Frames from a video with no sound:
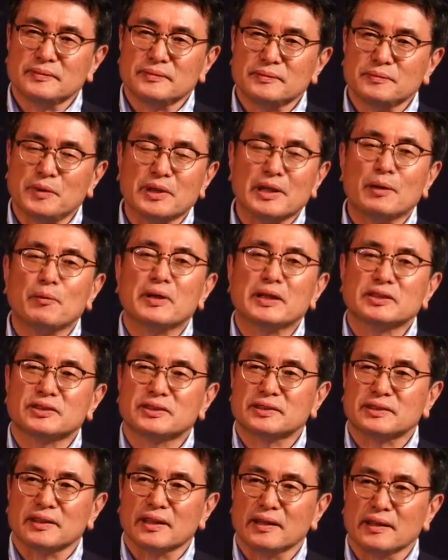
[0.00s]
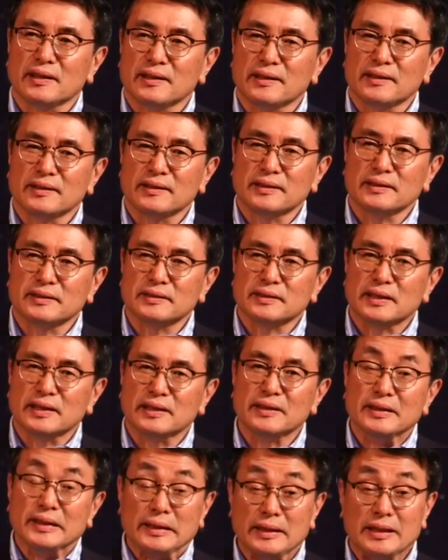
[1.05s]
when I was uh,
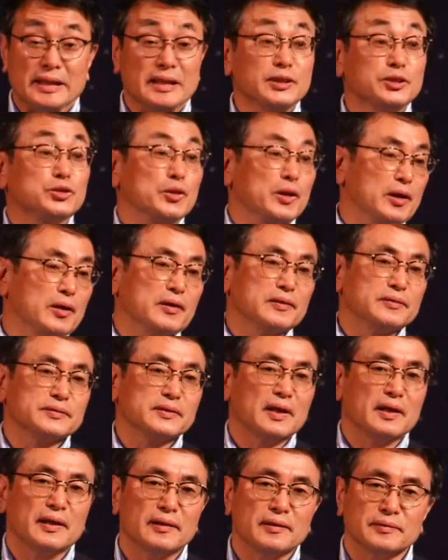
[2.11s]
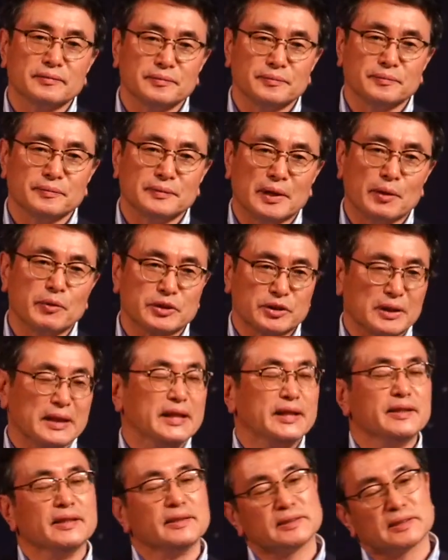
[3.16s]
in Israel, um, I was
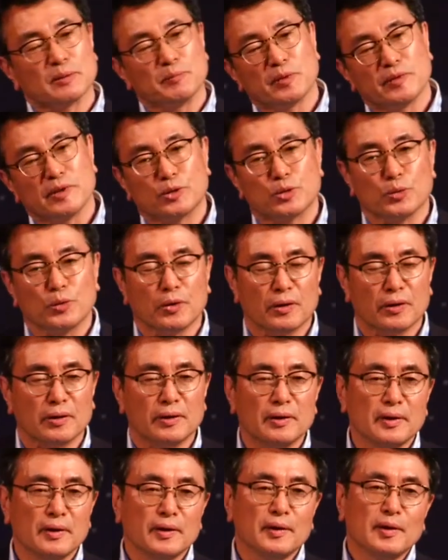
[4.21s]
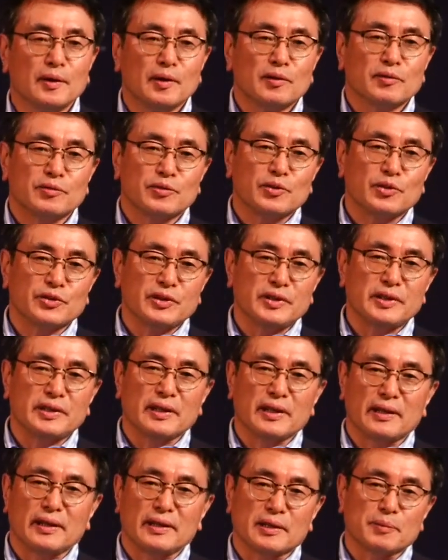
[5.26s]
leading some of the tour for the
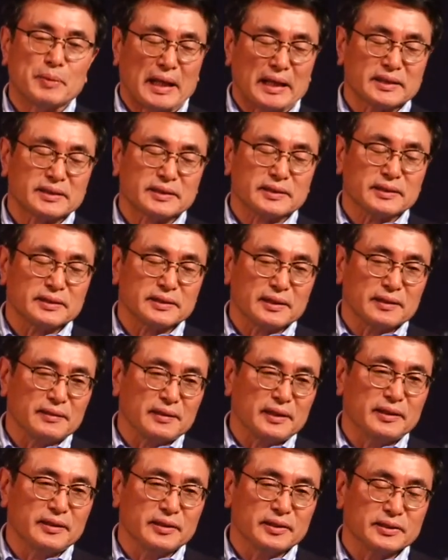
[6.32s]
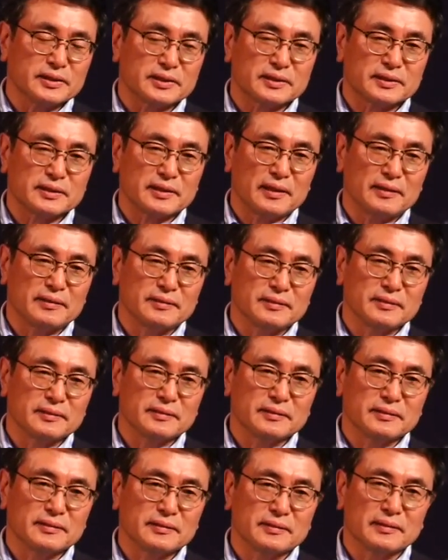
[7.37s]
uh, other pastors and leaders. And
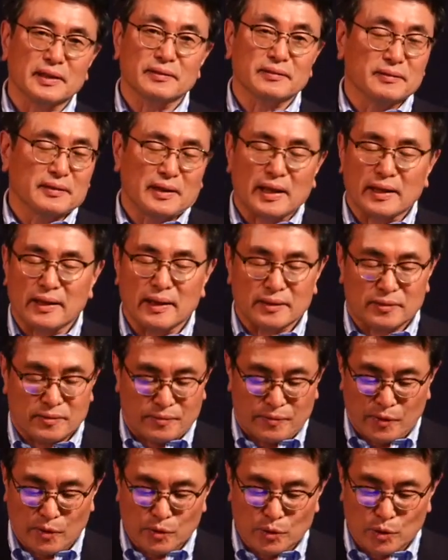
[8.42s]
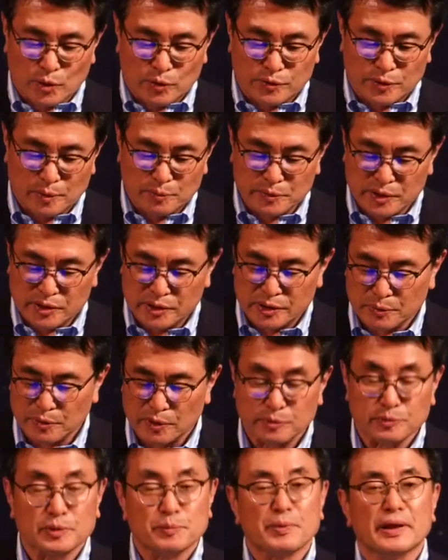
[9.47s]
then I got phone call from, the,
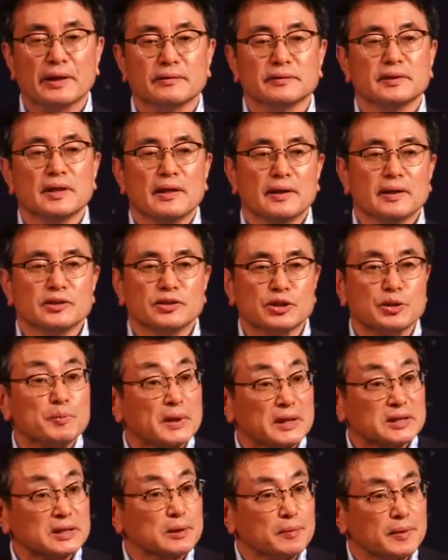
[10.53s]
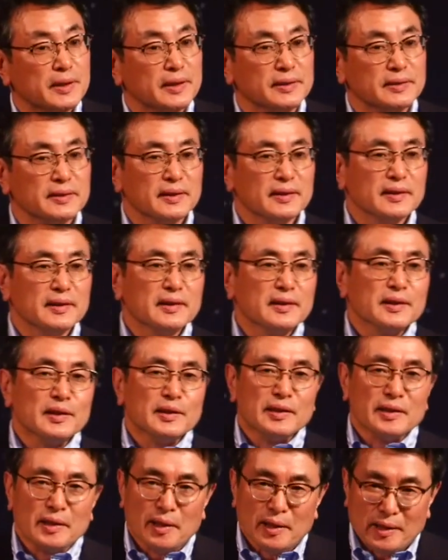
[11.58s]
from Japan. She passed away.
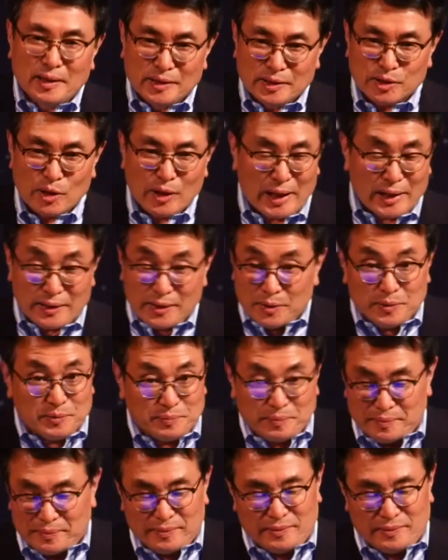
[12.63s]
So I didn't